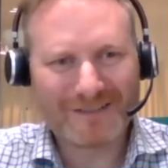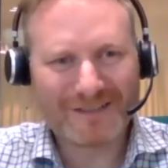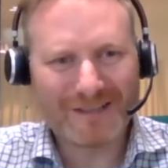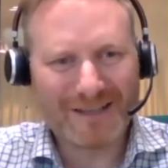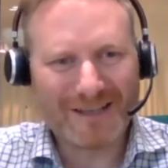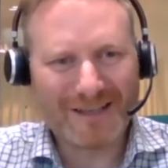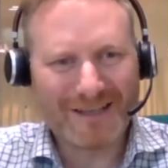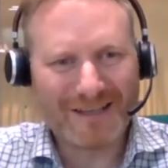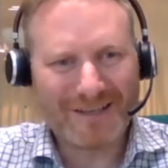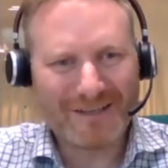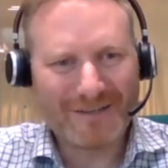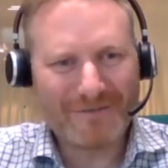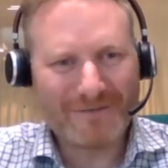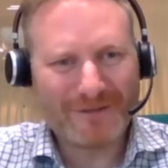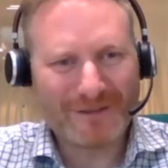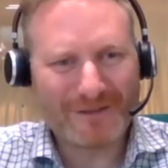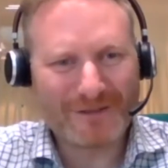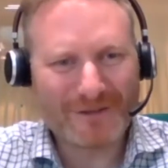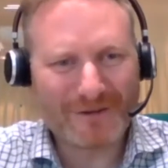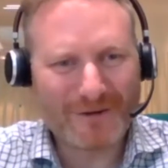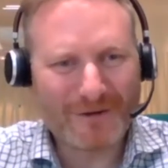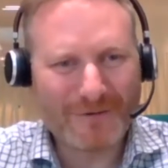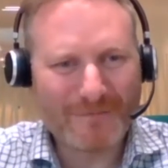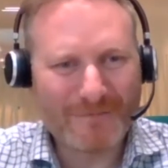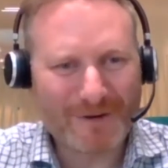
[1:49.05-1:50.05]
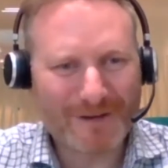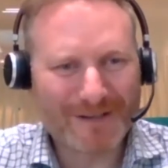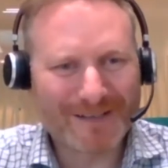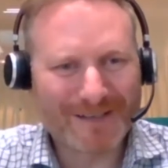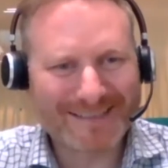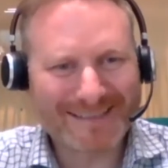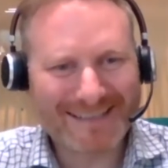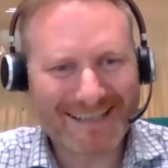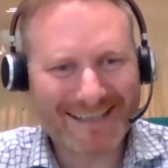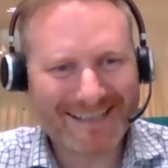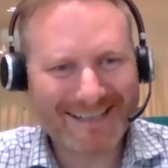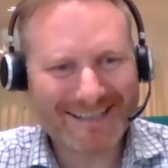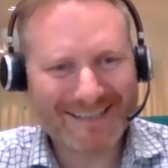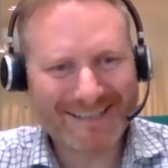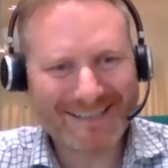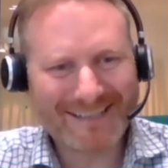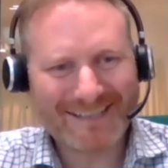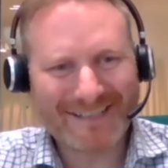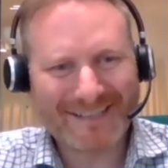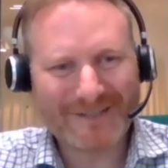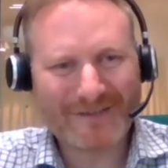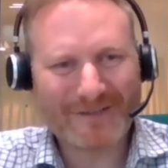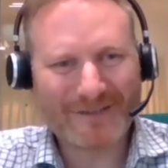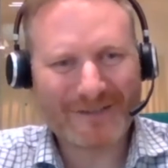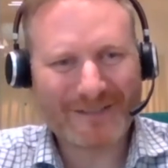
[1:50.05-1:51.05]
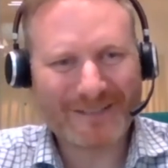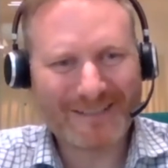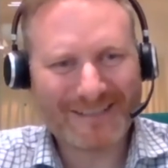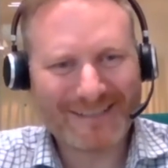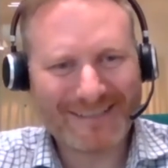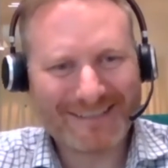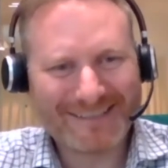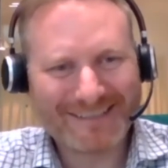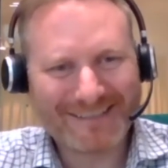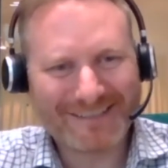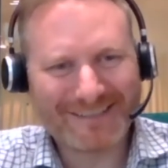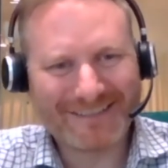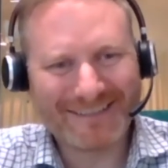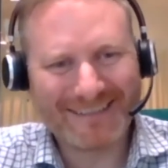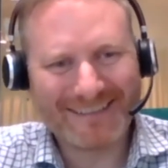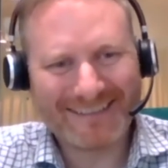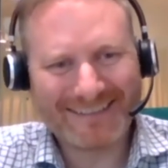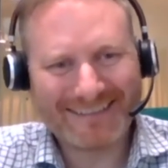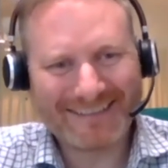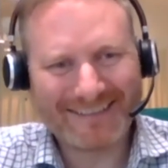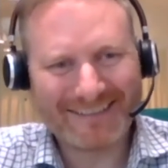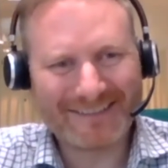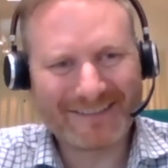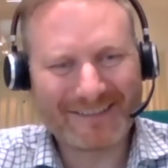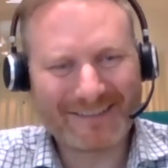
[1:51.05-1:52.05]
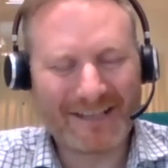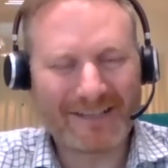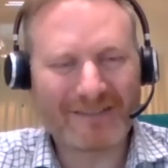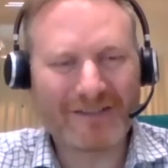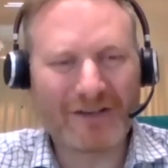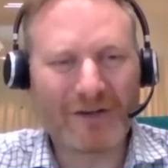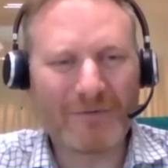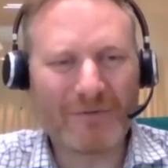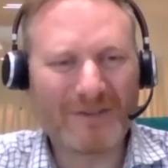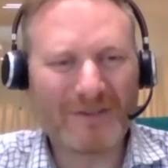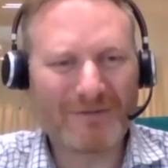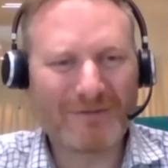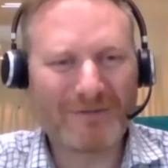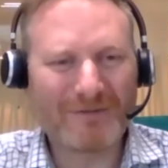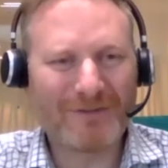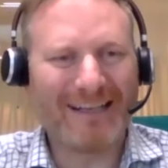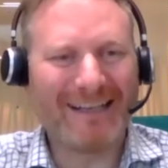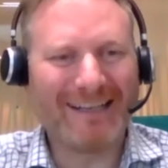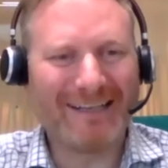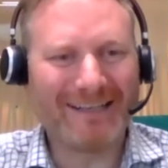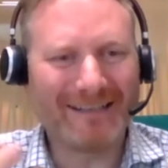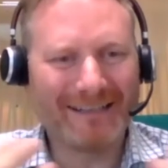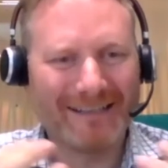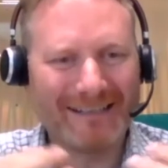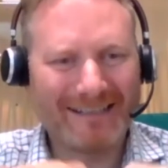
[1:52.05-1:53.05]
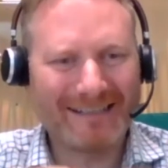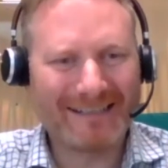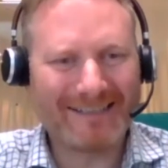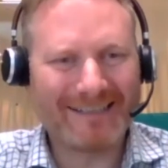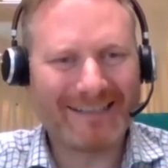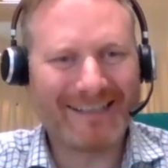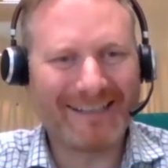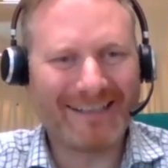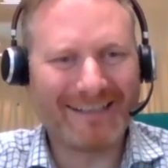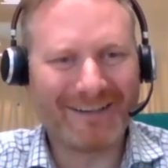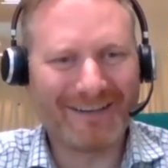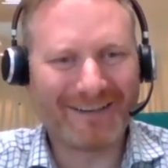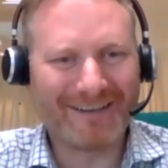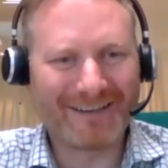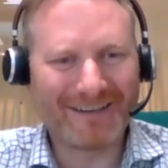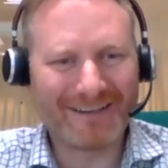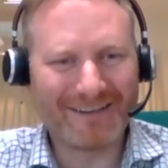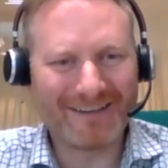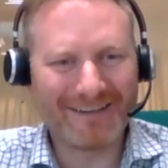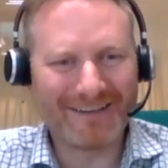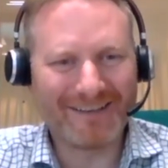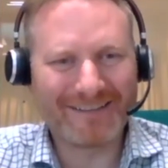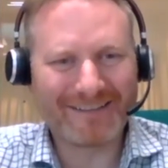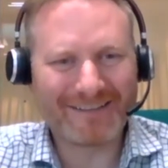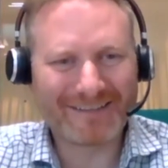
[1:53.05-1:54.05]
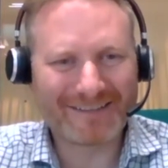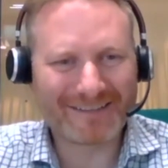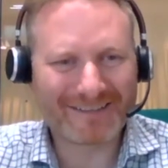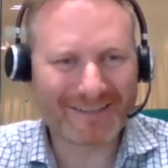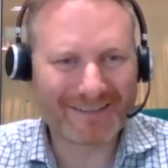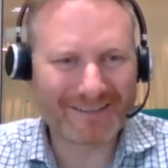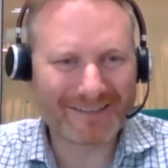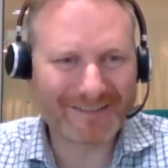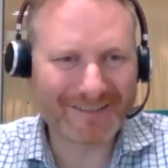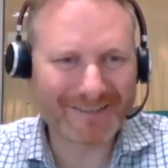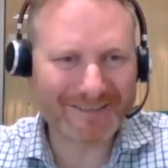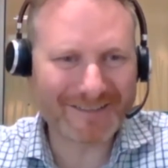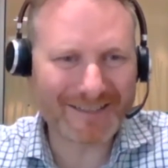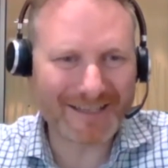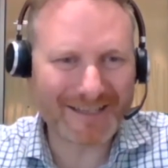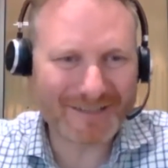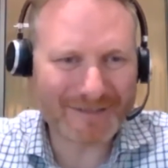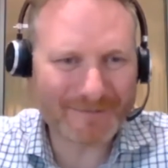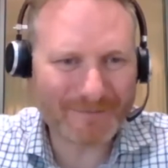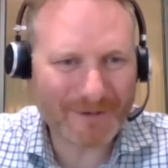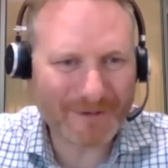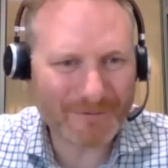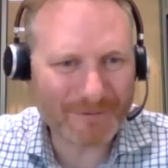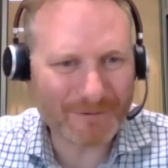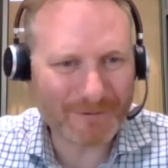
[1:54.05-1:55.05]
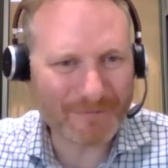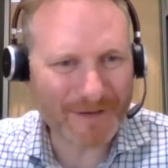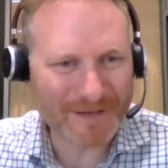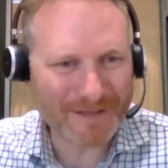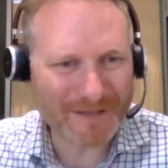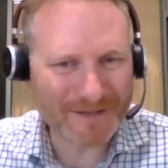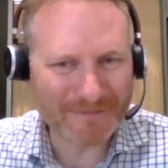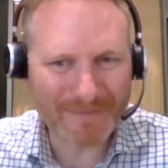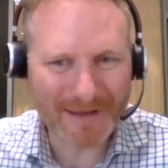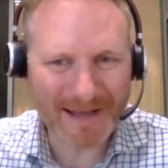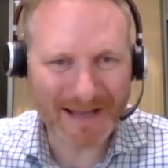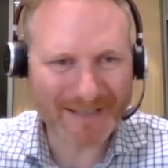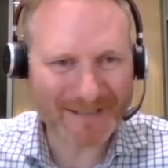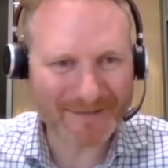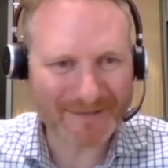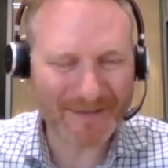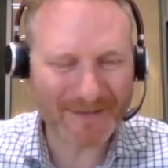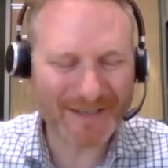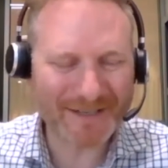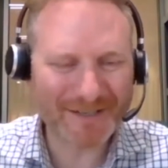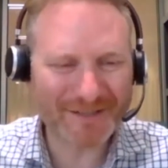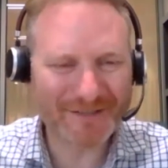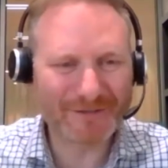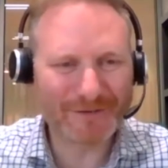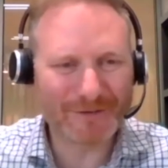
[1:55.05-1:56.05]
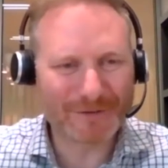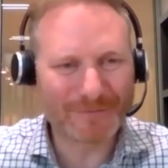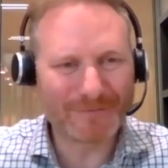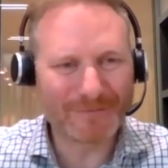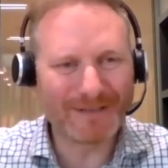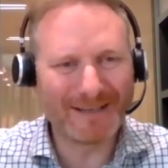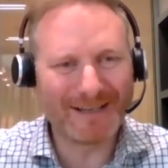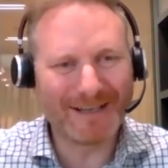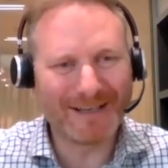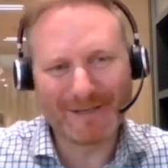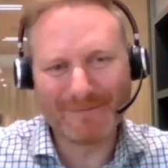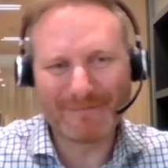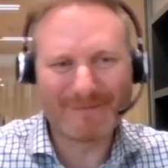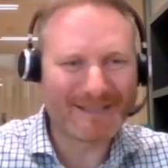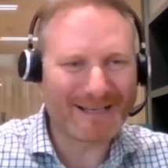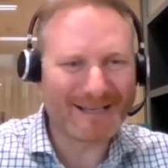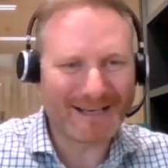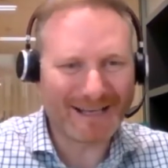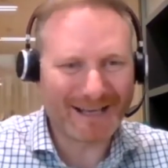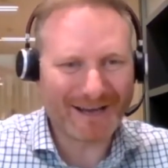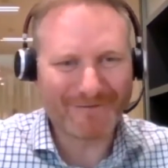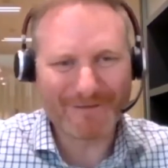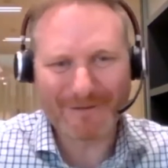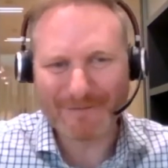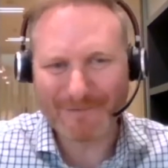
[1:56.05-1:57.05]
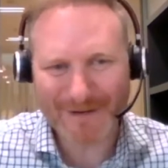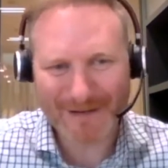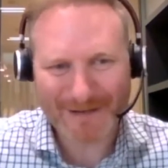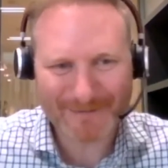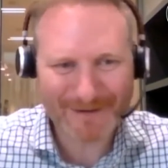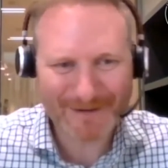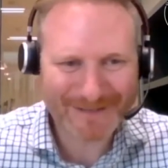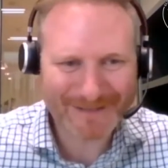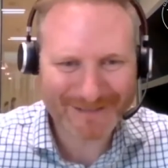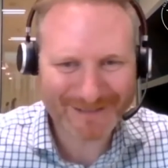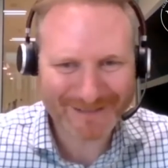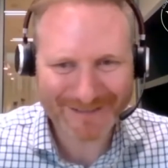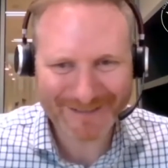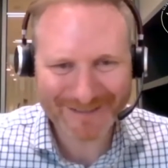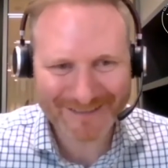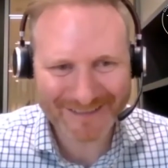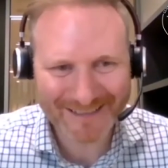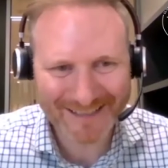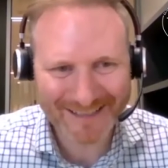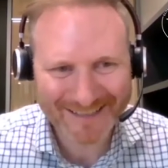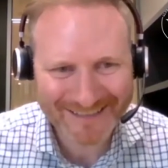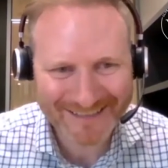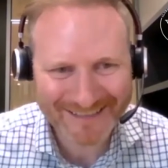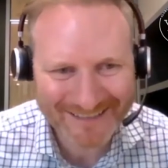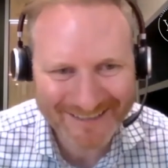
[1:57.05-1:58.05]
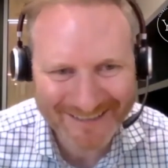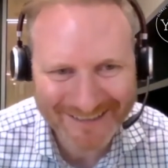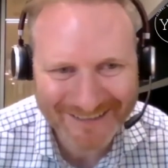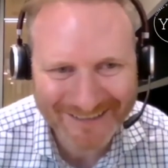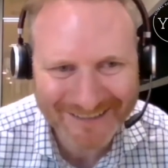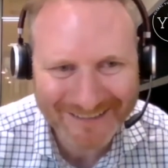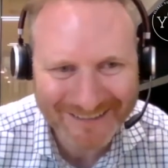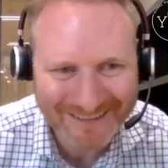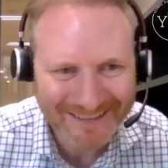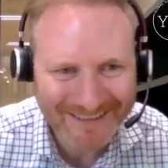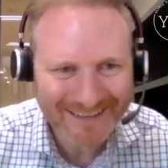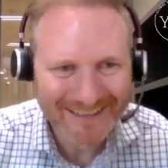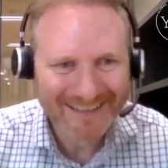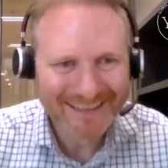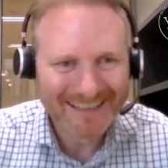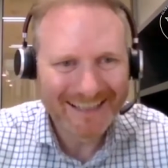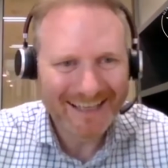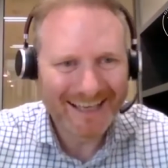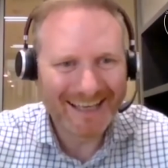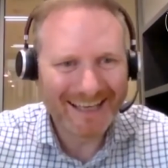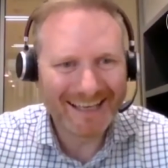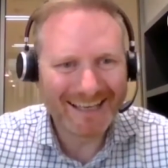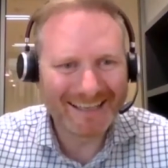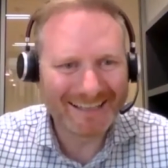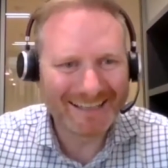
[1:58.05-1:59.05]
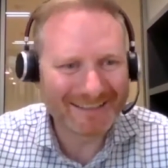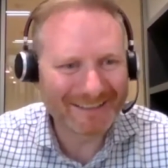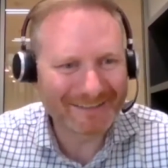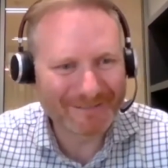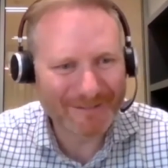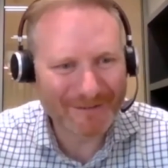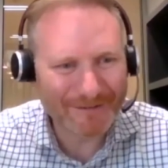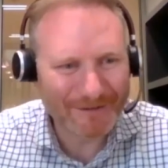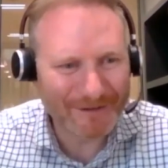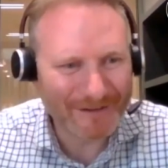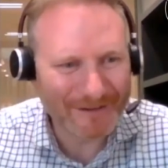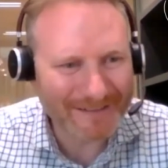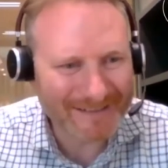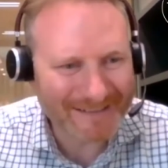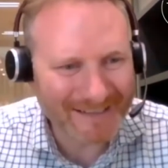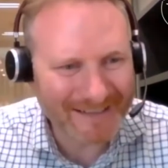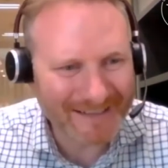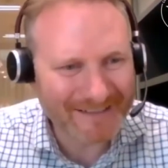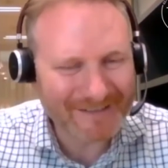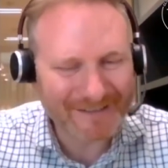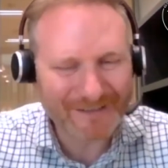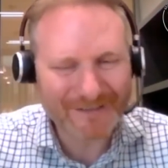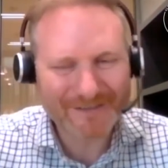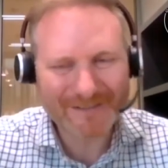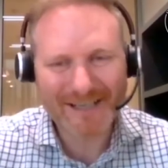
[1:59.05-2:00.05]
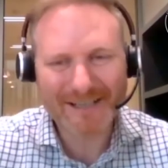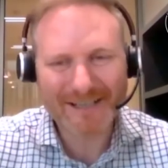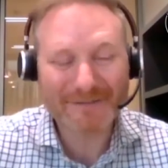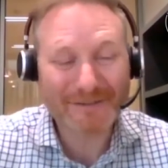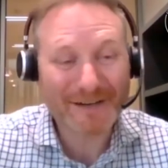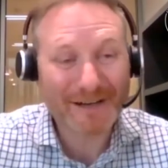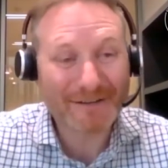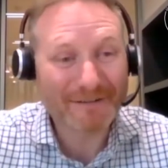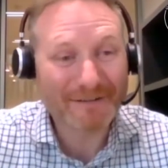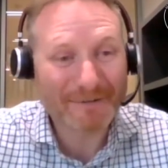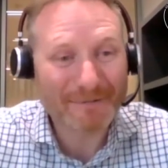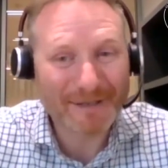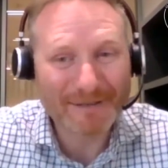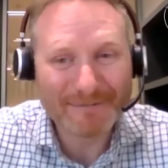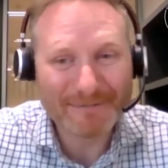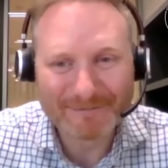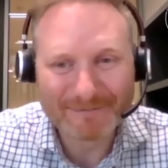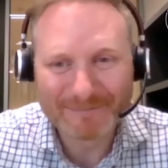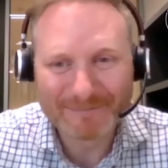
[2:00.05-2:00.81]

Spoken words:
You've done your homework on Tangent and Trinity, so it's always really nice to hear kind of like the success has been repeated back to me, because normally I'm telling everybody about our successes. So thanks for having me.